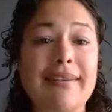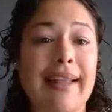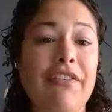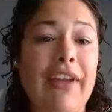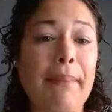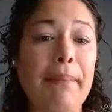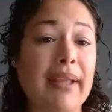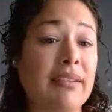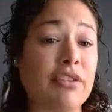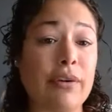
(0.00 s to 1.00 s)
life
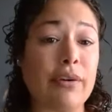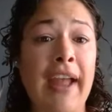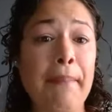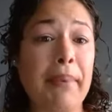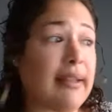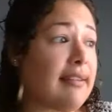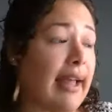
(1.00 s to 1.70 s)
happens, grief happens.